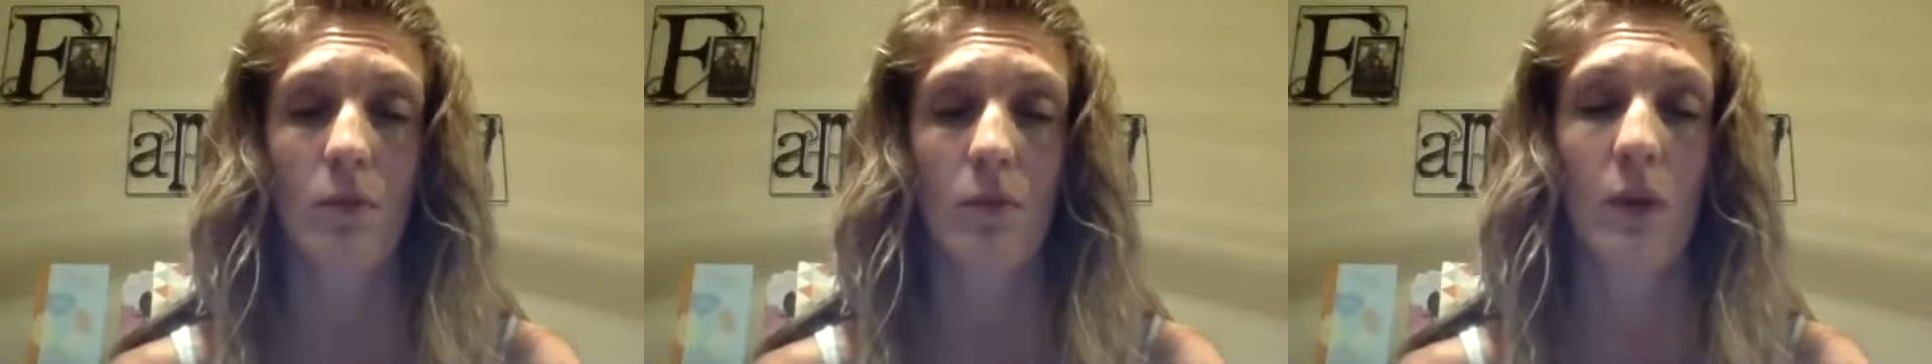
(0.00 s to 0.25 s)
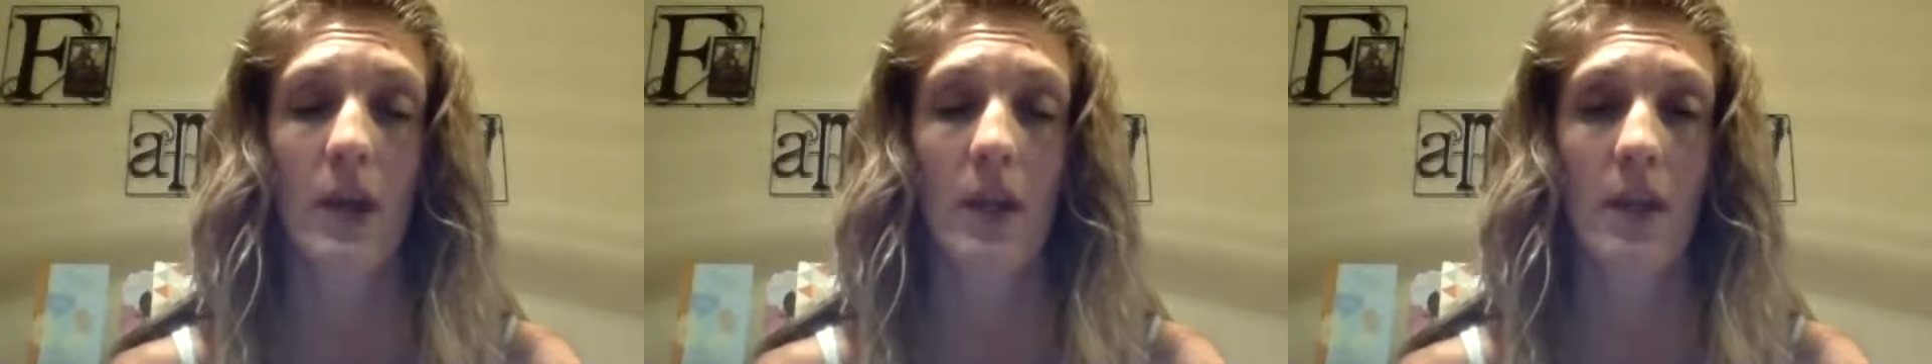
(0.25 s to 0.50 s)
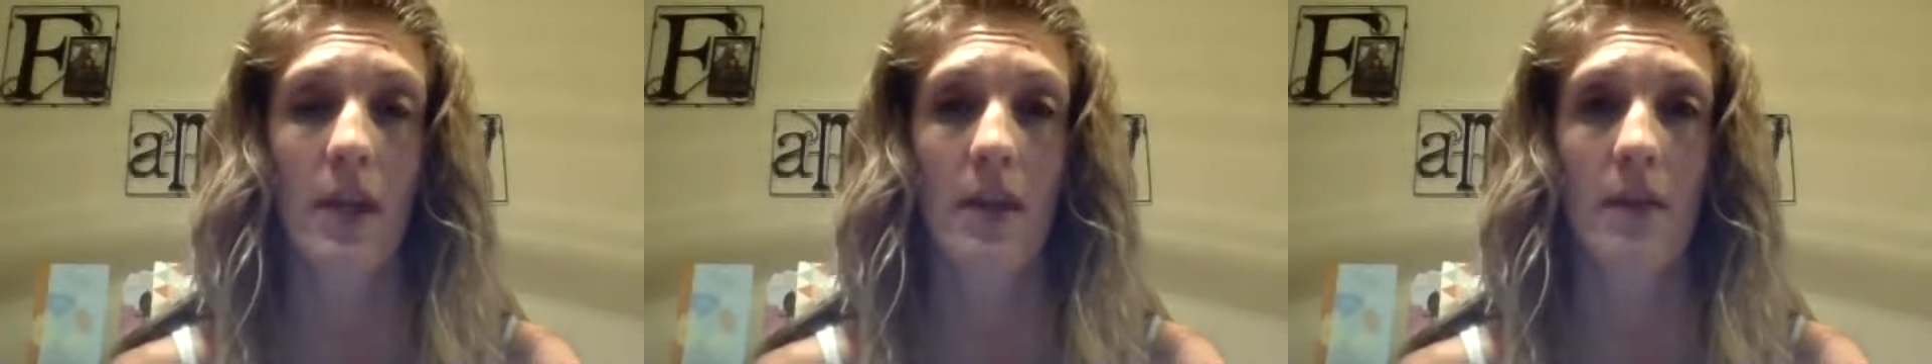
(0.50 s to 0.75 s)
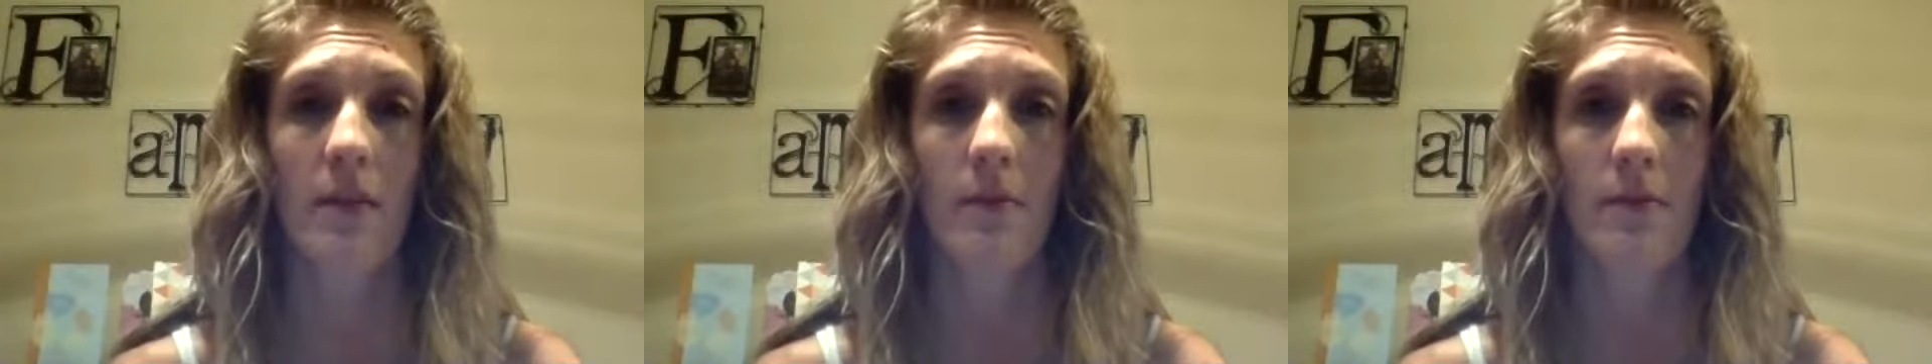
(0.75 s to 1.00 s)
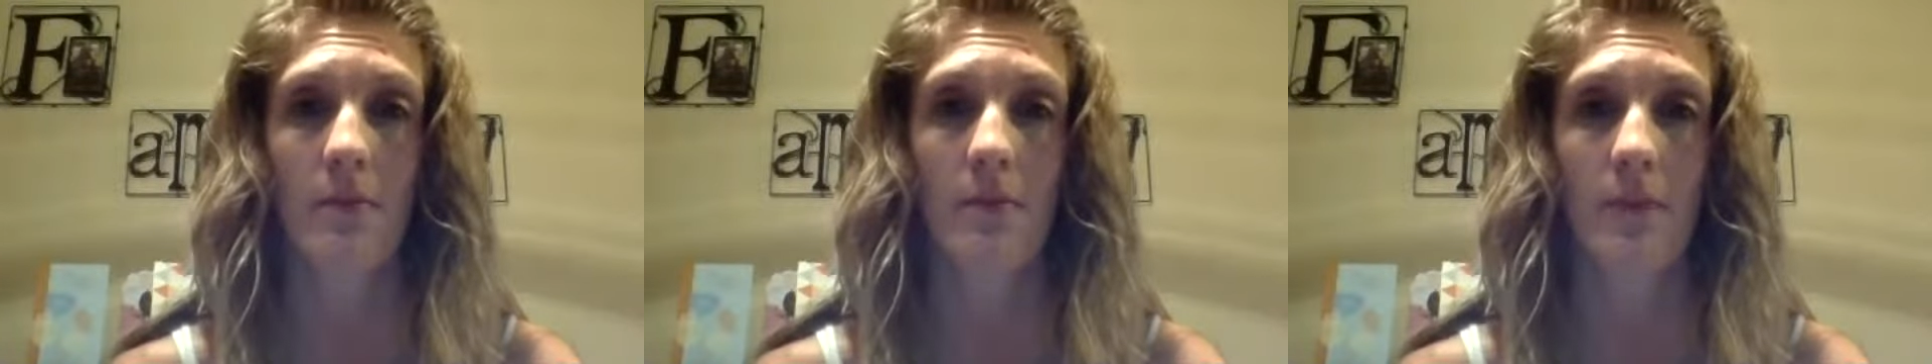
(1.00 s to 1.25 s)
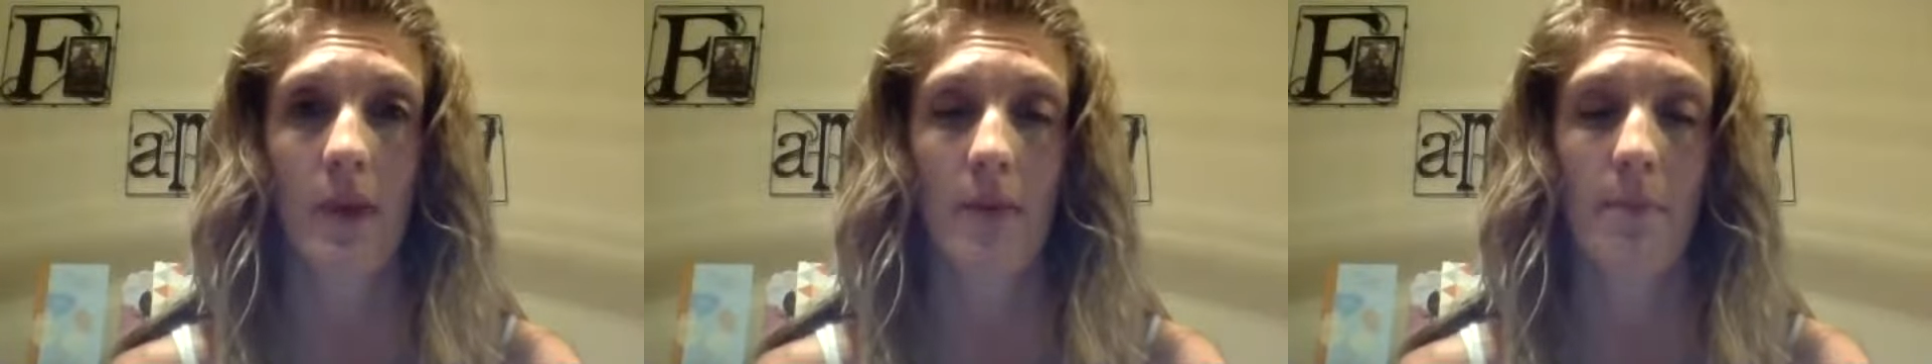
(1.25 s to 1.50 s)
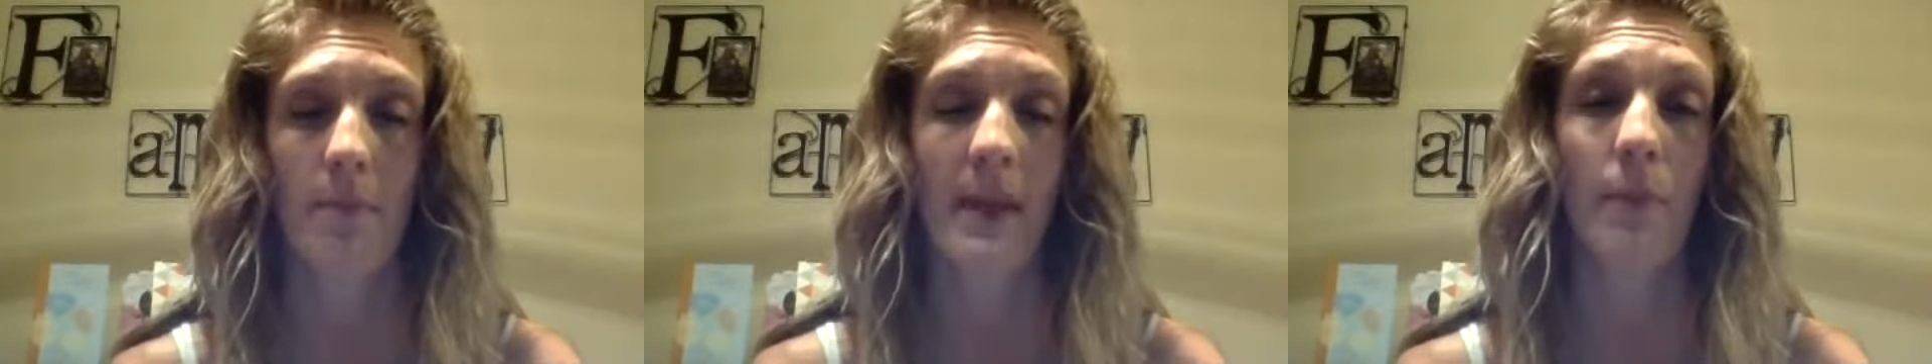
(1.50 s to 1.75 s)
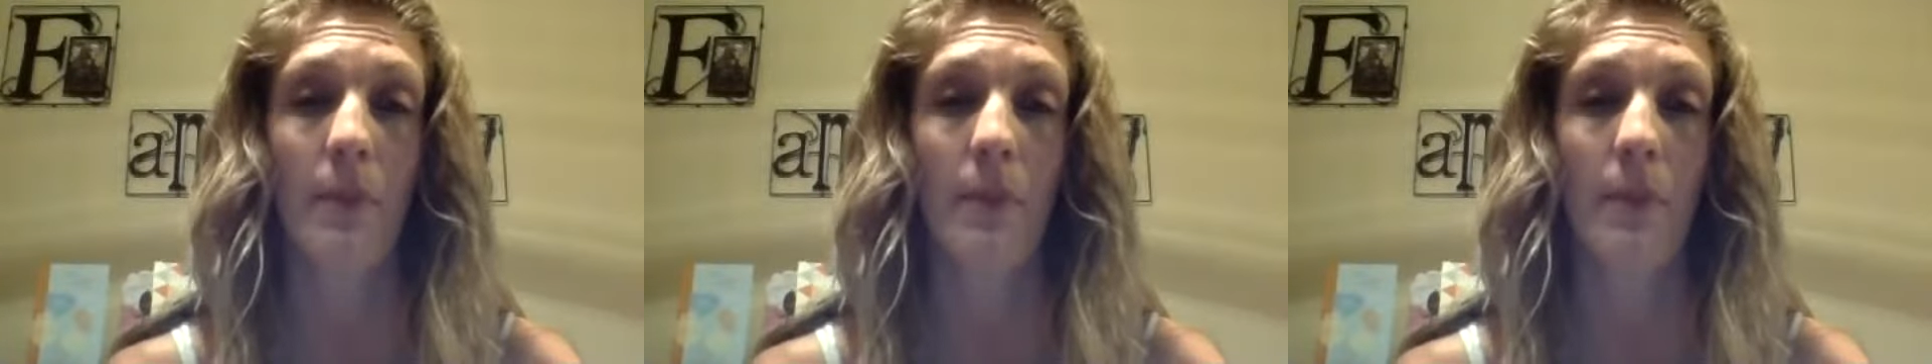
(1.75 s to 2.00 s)
really make
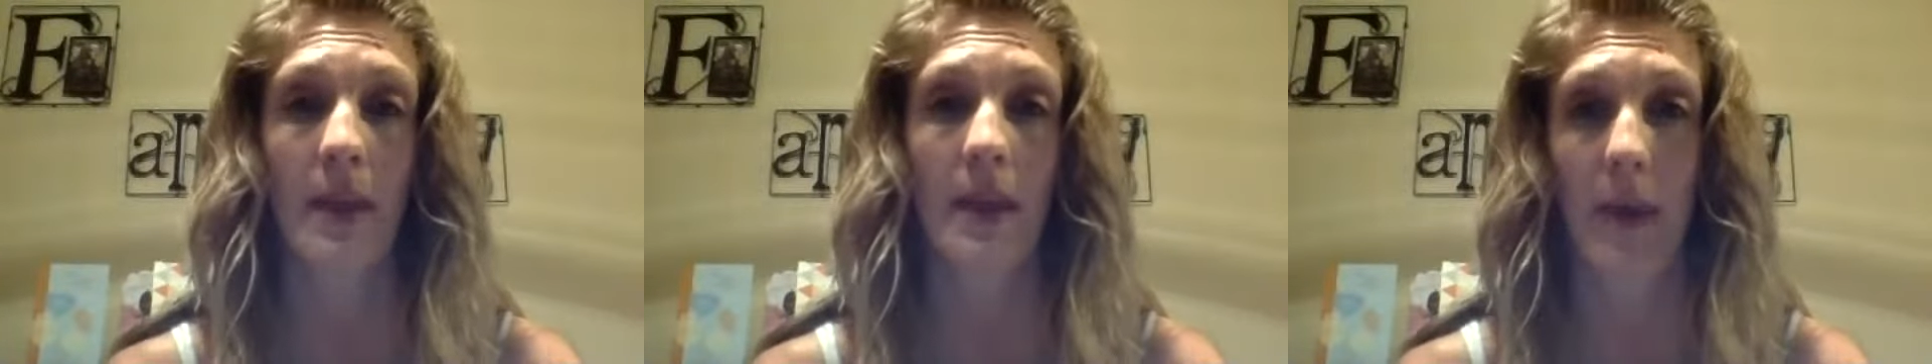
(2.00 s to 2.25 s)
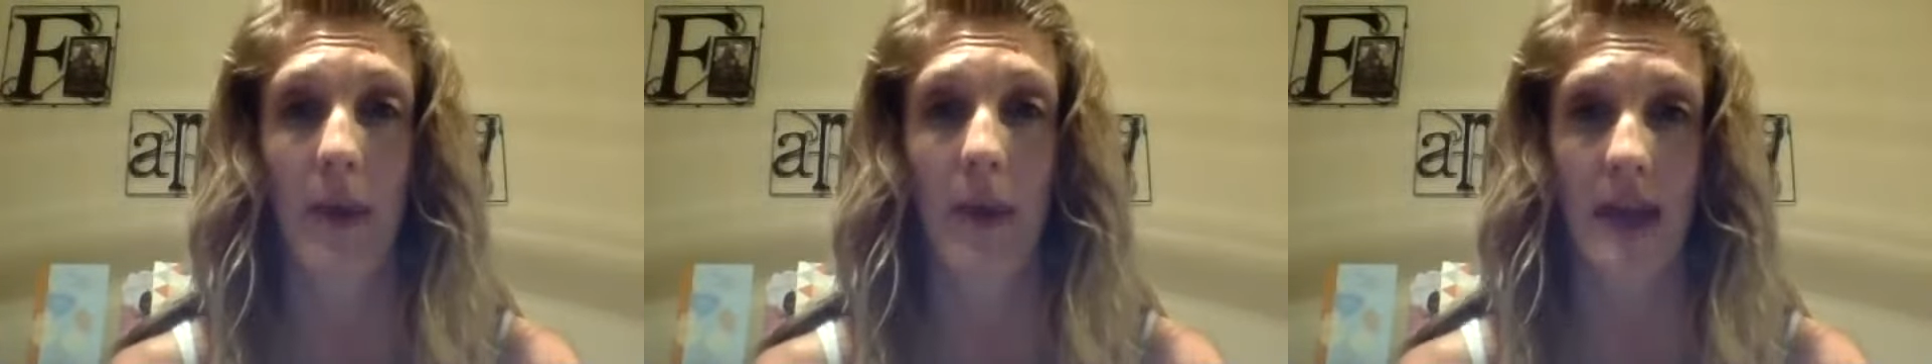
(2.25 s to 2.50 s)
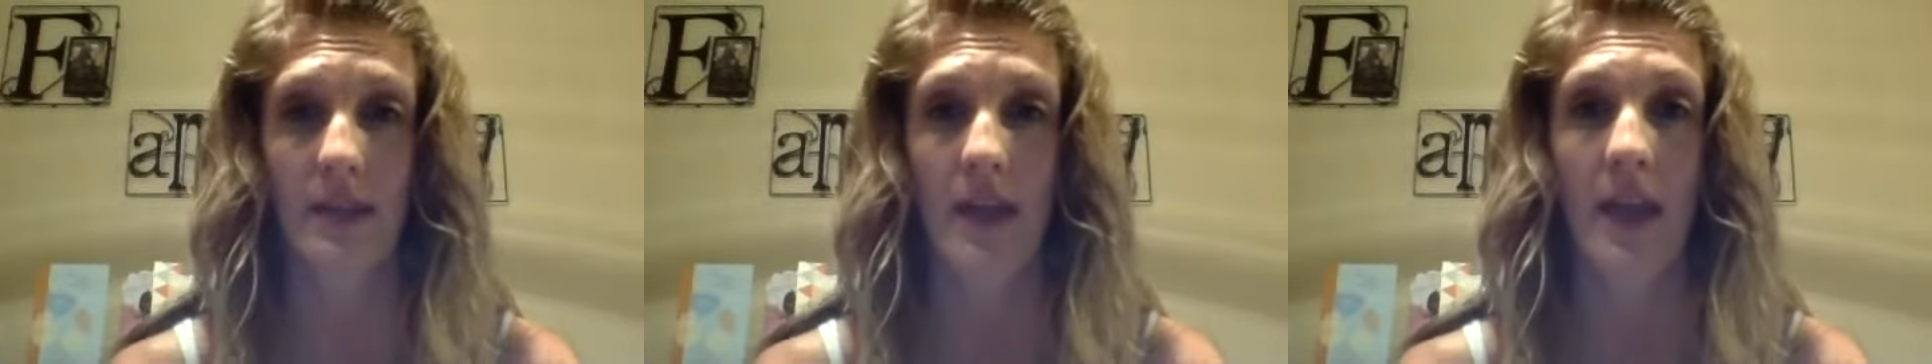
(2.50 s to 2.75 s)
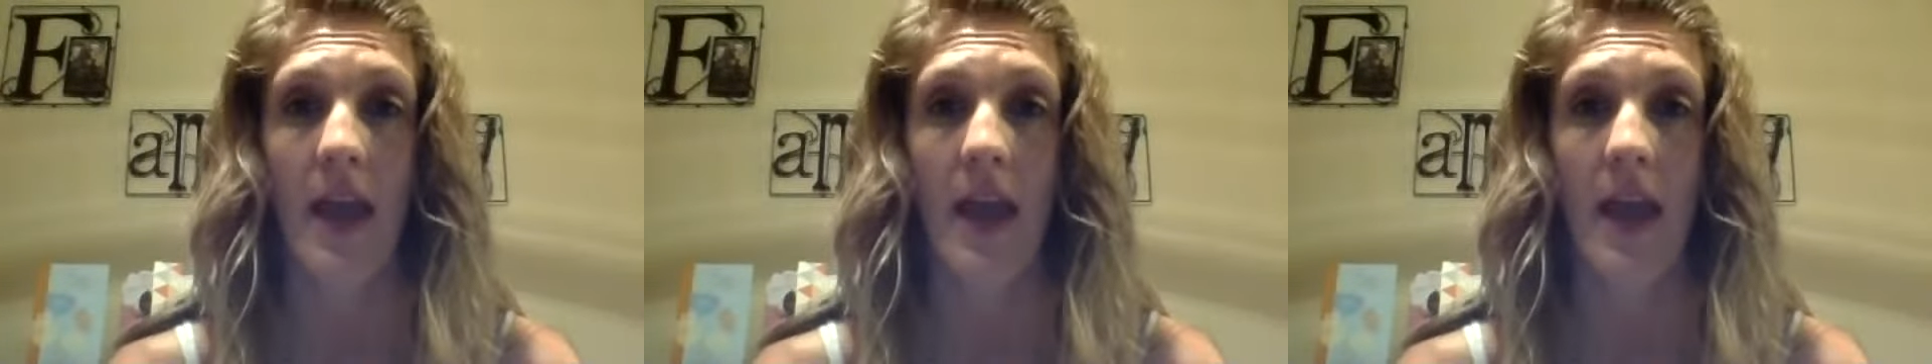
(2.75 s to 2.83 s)
a big impact.